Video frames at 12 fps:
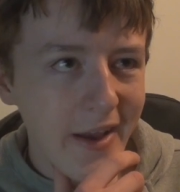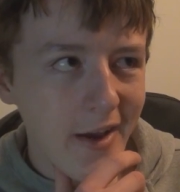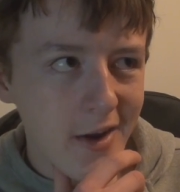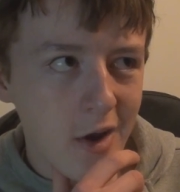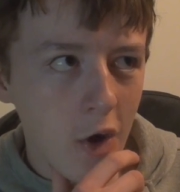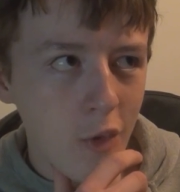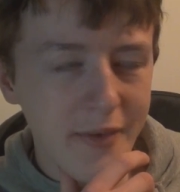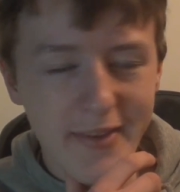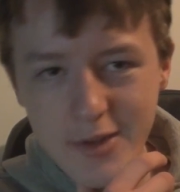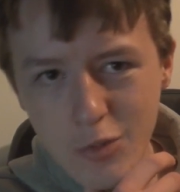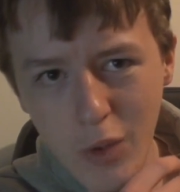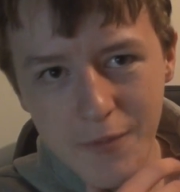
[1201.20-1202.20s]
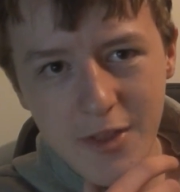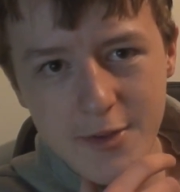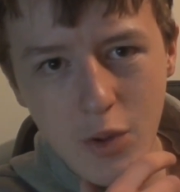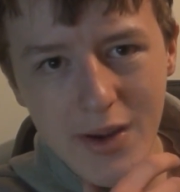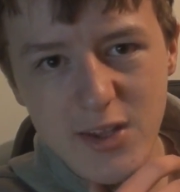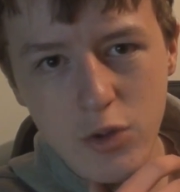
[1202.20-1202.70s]
they're going to go with the
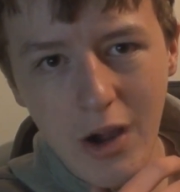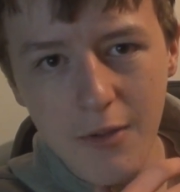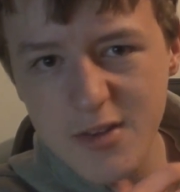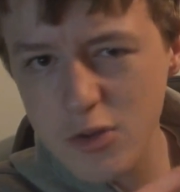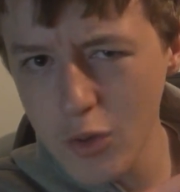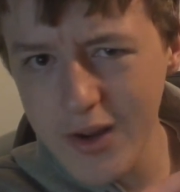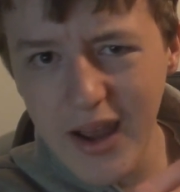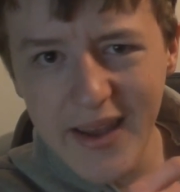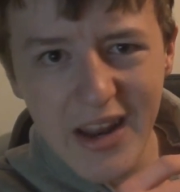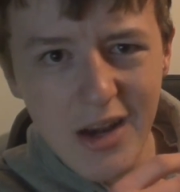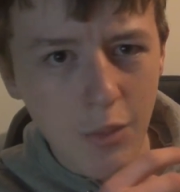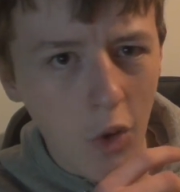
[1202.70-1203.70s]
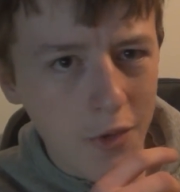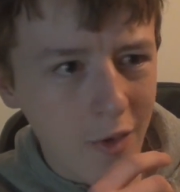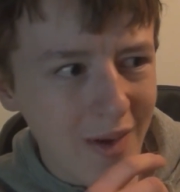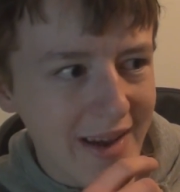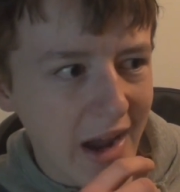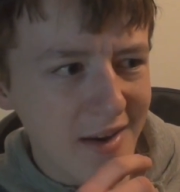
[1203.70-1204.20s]
2012 storyline anymore,
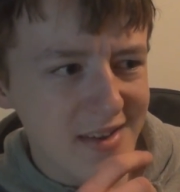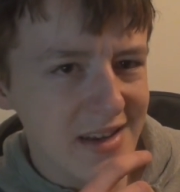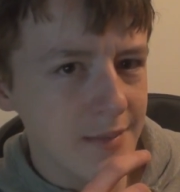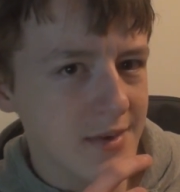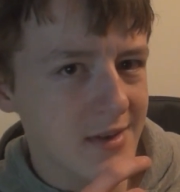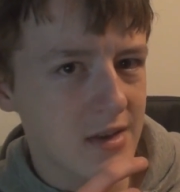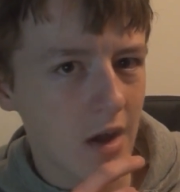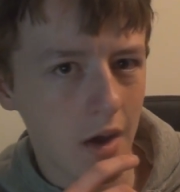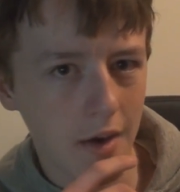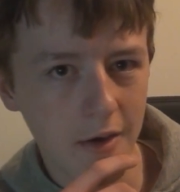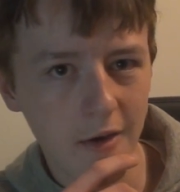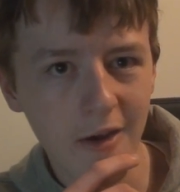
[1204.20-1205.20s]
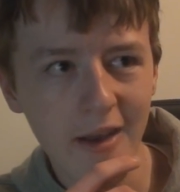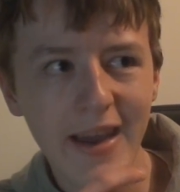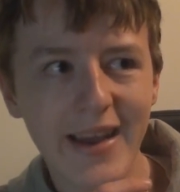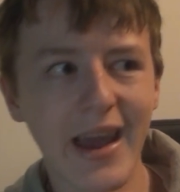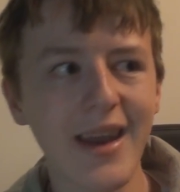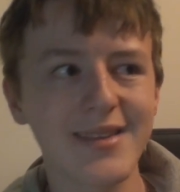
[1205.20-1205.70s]
though. It kind of seems done.
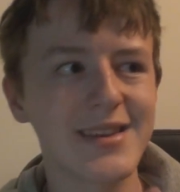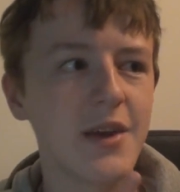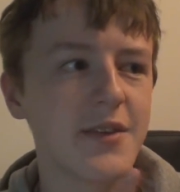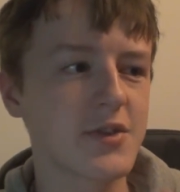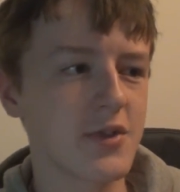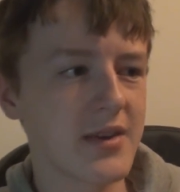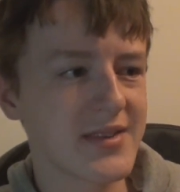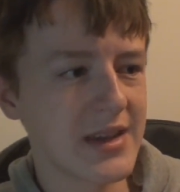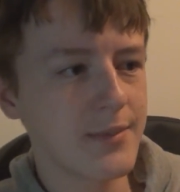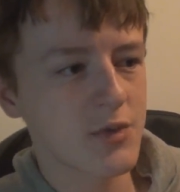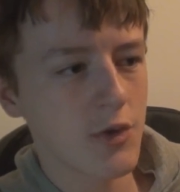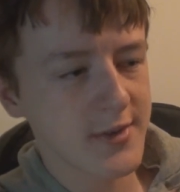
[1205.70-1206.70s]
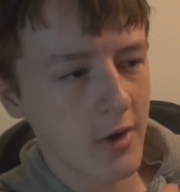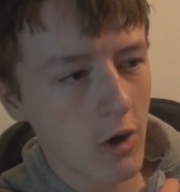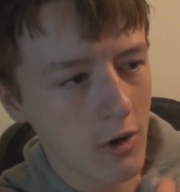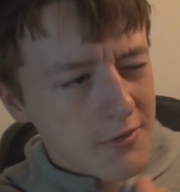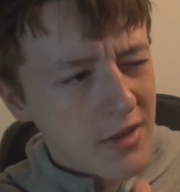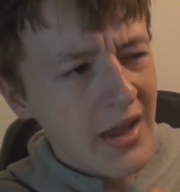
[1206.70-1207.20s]
It kind of seems
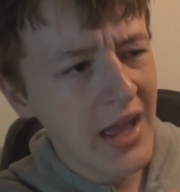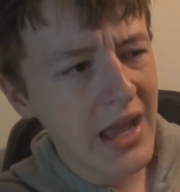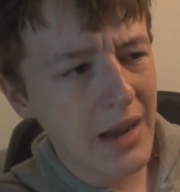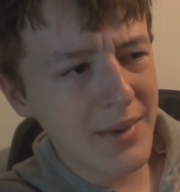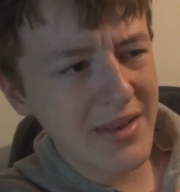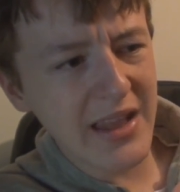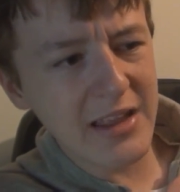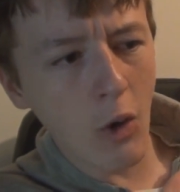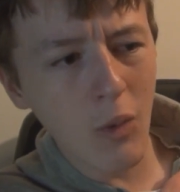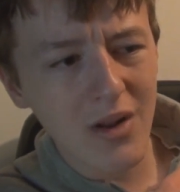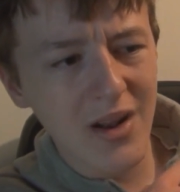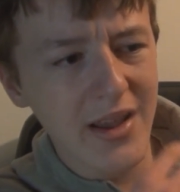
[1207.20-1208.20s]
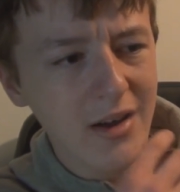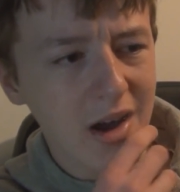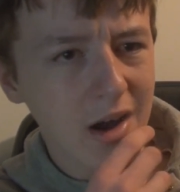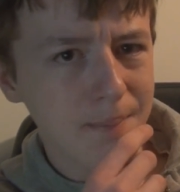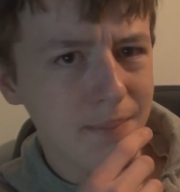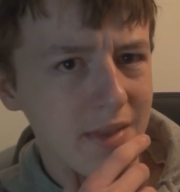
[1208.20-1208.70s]
resolved. I mean, they don't clear
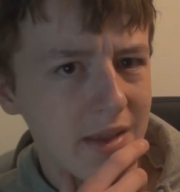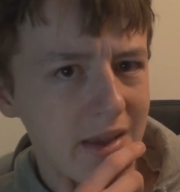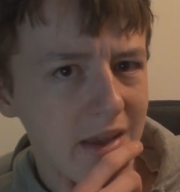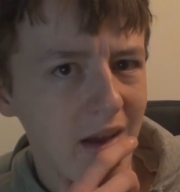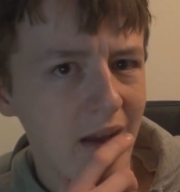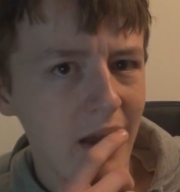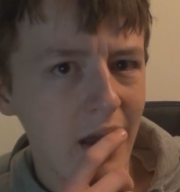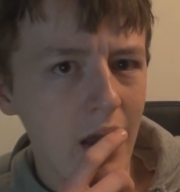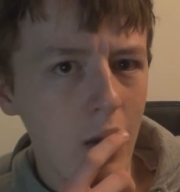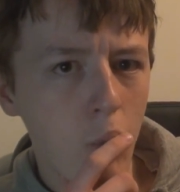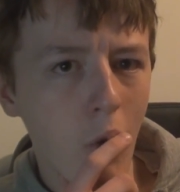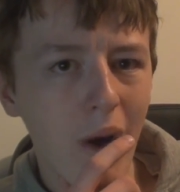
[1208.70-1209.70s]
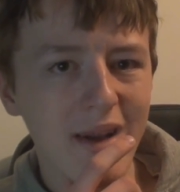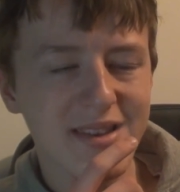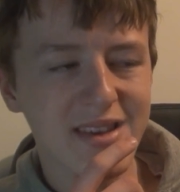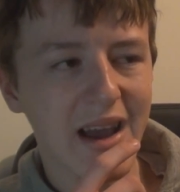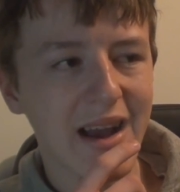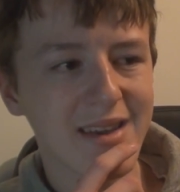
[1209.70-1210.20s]
up what
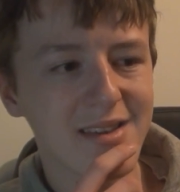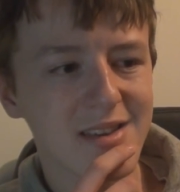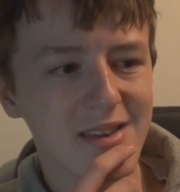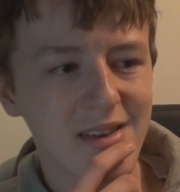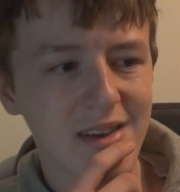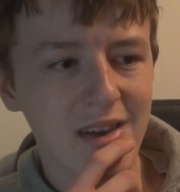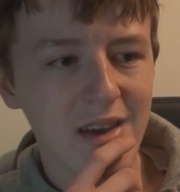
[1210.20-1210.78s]
attacked